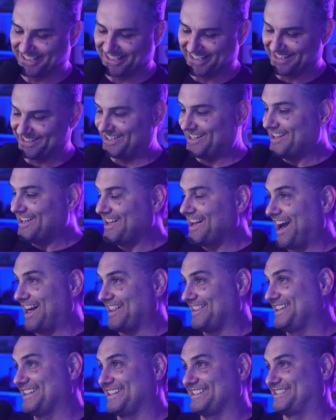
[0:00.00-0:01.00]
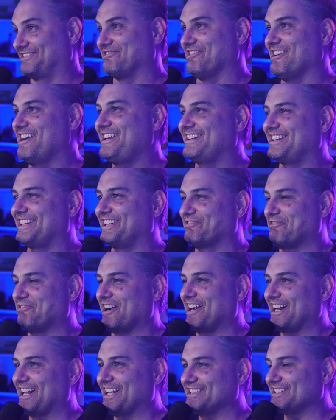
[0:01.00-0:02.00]
Cause I think it's great the
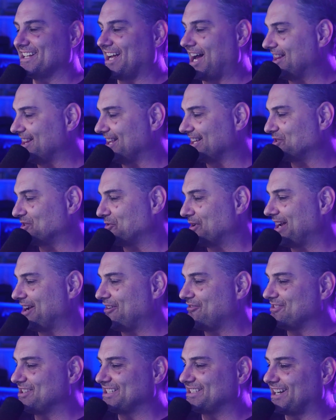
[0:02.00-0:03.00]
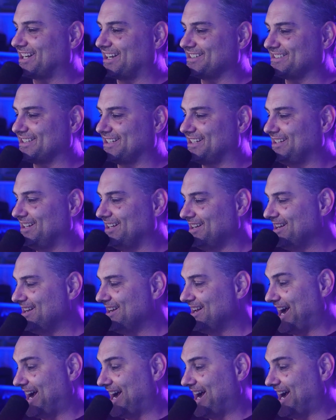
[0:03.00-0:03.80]
way it ends. I like the way everything ties in.